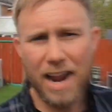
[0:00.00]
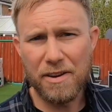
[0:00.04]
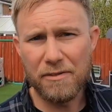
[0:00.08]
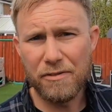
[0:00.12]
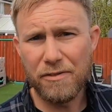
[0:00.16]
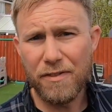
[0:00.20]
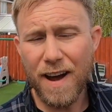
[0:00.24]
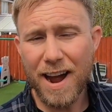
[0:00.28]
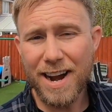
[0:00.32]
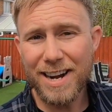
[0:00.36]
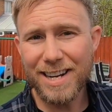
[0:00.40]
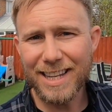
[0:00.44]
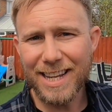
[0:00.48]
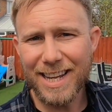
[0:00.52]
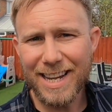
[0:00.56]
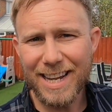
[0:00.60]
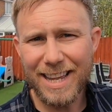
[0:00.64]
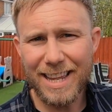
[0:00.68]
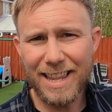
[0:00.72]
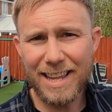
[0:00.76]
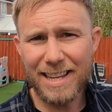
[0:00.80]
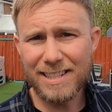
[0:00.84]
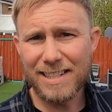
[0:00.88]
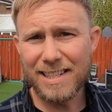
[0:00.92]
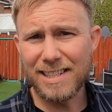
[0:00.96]
then finally,
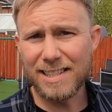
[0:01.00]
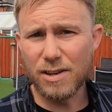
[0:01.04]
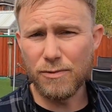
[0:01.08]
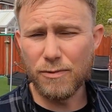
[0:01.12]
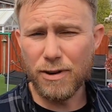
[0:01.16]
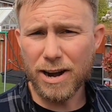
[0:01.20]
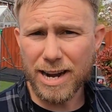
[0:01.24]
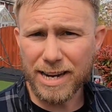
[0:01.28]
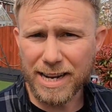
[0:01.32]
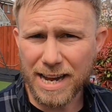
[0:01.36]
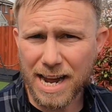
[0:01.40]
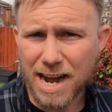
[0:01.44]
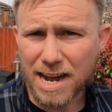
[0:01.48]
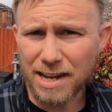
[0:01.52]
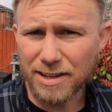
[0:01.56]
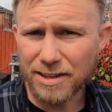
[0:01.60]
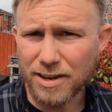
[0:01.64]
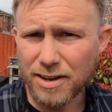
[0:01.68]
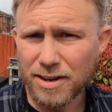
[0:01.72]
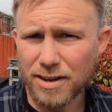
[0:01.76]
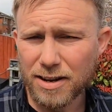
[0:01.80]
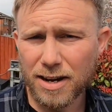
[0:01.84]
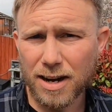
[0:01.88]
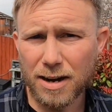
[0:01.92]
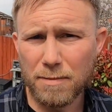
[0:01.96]
this is the rear
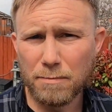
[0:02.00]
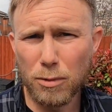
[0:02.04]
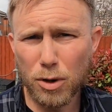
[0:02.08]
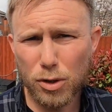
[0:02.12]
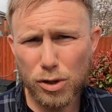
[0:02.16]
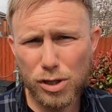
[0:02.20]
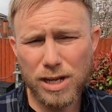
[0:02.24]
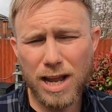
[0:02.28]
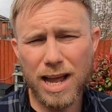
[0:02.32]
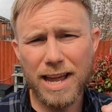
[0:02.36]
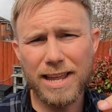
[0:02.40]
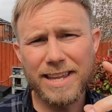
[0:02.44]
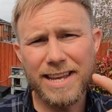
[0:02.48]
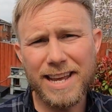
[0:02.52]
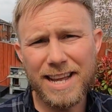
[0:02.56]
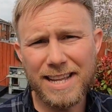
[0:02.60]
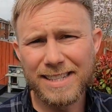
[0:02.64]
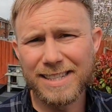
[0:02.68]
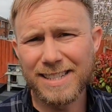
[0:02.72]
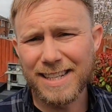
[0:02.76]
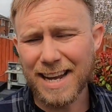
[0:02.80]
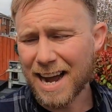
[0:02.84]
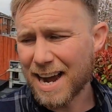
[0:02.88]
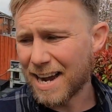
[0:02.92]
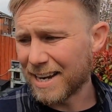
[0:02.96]
garden. Much like the
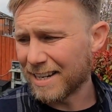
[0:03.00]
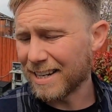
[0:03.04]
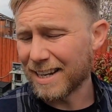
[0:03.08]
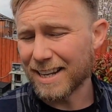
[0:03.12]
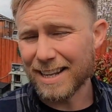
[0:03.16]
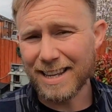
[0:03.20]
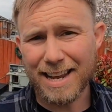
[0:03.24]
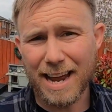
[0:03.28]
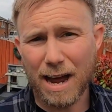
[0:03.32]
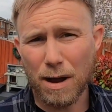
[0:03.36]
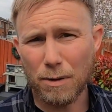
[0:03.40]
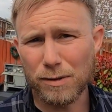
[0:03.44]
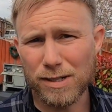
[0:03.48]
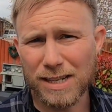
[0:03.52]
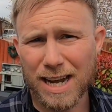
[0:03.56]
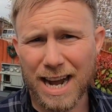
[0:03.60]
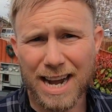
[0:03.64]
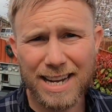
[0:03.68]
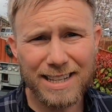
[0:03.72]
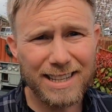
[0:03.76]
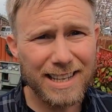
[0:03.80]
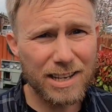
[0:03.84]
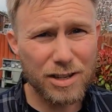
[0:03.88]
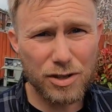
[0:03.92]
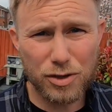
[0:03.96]
inside, the
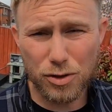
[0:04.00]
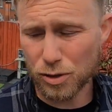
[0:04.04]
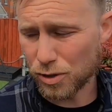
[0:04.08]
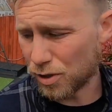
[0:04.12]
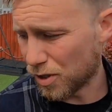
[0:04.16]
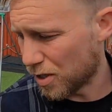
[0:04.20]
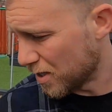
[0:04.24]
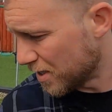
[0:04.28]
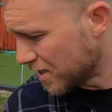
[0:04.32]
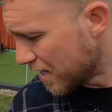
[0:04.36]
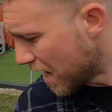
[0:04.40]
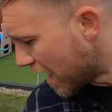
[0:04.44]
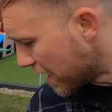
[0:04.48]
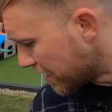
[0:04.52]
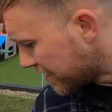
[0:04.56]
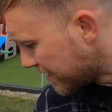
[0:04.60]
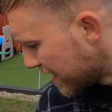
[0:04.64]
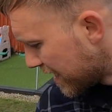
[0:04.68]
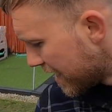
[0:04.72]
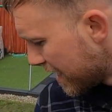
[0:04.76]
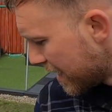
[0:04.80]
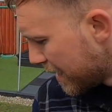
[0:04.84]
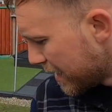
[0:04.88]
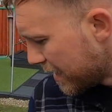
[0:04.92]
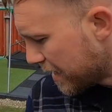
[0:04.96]
outside is just as nice.
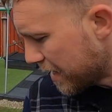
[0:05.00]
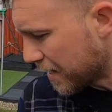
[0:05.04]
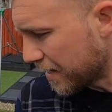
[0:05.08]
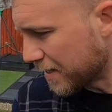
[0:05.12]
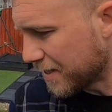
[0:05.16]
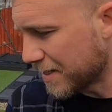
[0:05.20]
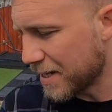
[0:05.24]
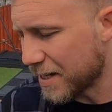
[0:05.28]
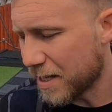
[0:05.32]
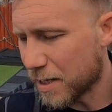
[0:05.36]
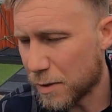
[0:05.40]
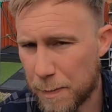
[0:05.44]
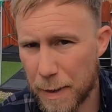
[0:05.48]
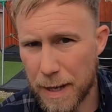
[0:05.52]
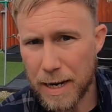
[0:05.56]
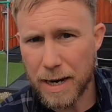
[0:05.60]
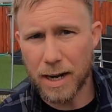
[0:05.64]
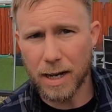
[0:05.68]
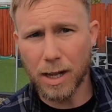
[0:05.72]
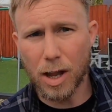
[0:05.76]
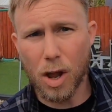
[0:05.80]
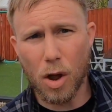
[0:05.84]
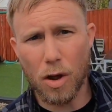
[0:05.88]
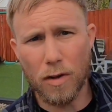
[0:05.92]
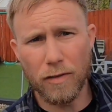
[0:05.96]
You can see there's been
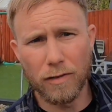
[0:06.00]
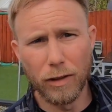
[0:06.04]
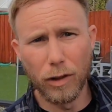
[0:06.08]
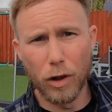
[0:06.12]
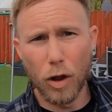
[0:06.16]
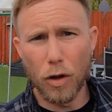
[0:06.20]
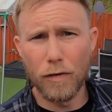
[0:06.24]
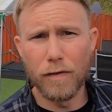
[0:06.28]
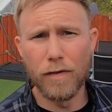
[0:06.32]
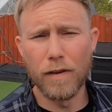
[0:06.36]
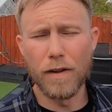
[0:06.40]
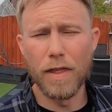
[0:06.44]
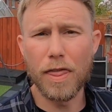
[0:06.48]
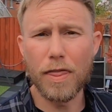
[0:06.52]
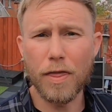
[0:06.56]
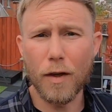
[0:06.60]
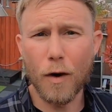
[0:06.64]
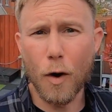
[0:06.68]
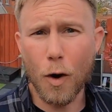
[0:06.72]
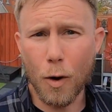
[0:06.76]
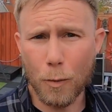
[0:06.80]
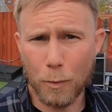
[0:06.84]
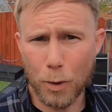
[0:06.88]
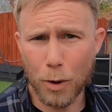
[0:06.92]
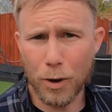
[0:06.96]
a lot of love and
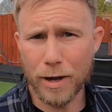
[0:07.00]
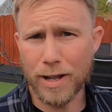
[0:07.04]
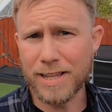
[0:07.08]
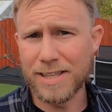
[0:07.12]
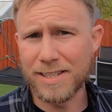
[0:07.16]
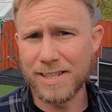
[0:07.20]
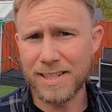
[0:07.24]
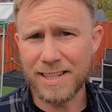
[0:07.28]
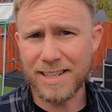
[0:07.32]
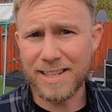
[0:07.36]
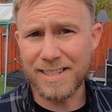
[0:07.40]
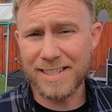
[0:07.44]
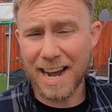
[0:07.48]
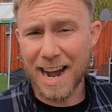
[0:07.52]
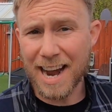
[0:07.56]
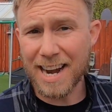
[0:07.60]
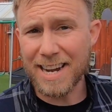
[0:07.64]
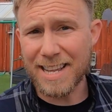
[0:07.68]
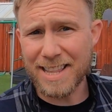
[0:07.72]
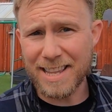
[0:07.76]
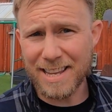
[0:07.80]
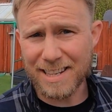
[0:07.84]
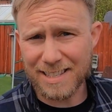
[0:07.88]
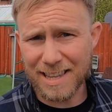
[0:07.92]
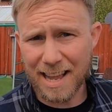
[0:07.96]
thought put into
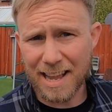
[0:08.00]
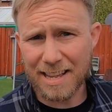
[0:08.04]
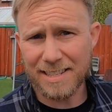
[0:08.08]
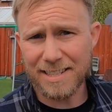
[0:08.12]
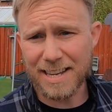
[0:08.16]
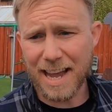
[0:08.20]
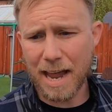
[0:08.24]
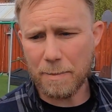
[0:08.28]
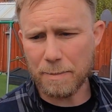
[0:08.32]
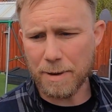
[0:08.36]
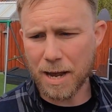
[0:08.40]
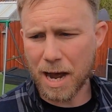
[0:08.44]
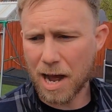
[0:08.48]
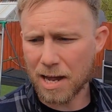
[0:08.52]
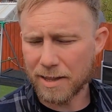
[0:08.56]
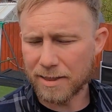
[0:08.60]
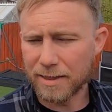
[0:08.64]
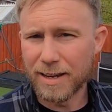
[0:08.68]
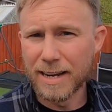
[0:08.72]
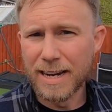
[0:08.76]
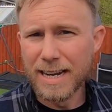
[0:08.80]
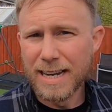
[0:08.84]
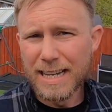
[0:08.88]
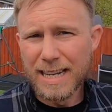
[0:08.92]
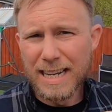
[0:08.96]
designing this landscape
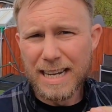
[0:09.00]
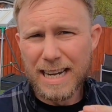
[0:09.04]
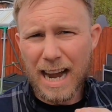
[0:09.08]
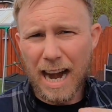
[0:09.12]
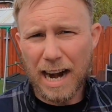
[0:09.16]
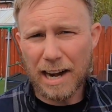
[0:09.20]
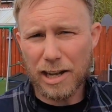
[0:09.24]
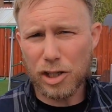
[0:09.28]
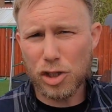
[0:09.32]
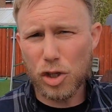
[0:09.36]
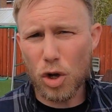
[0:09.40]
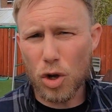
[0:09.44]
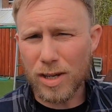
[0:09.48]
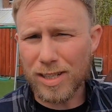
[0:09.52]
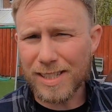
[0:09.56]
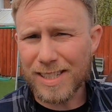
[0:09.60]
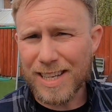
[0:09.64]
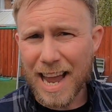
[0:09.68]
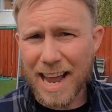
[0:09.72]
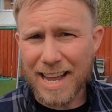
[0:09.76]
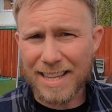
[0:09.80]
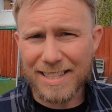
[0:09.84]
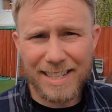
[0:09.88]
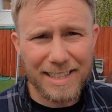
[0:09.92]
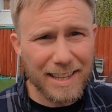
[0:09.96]
garden, and it's sort of
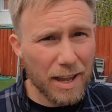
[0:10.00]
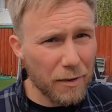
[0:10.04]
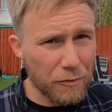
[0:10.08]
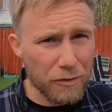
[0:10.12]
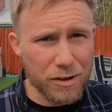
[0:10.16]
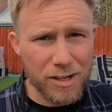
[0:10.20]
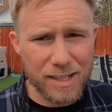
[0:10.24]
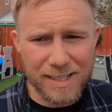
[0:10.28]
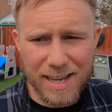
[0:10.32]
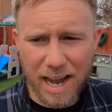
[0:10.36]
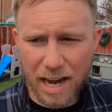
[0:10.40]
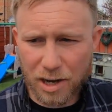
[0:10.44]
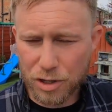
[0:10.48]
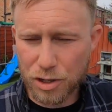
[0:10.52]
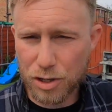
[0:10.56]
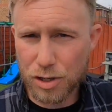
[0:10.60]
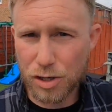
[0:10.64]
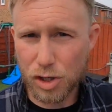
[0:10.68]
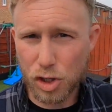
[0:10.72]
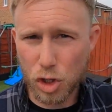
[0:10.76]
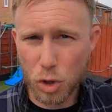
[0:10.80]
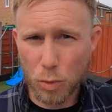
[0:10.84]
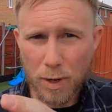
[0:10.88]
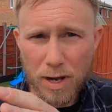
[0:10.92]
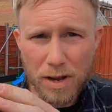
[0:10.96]
set into different
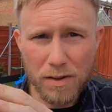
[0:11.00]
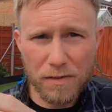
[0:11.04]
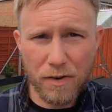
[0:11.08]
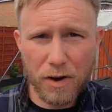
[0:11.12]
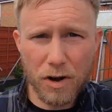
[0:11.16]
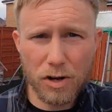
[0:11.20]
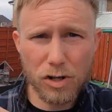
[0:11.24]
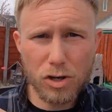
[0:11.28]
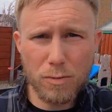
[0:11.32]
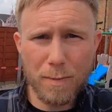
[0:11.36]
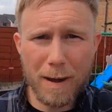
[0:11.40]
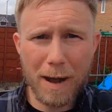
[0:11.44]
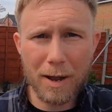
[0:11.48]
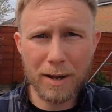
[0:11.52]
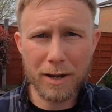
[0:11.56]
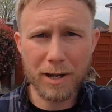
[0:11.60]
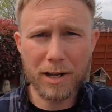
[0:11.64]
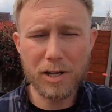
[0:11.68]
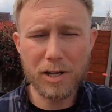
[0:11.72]
sections. So when you first come out of the